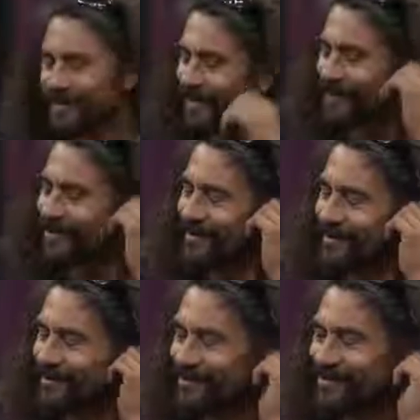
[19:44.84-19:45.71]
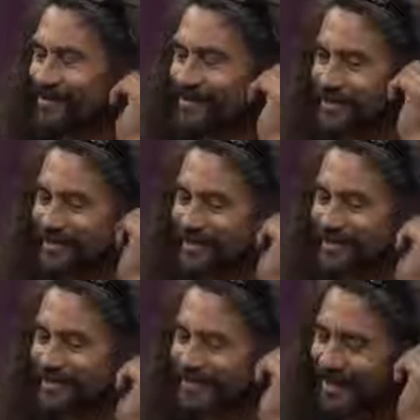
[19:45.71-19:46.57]
Yes, interesting
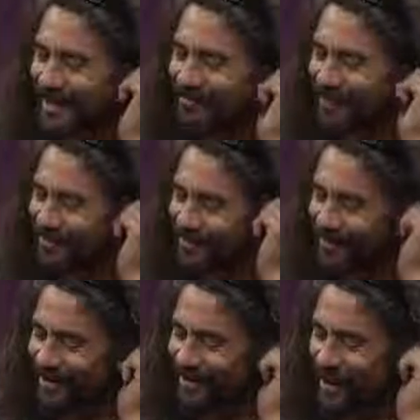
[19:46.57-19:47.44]
question, yeah, there, Guy.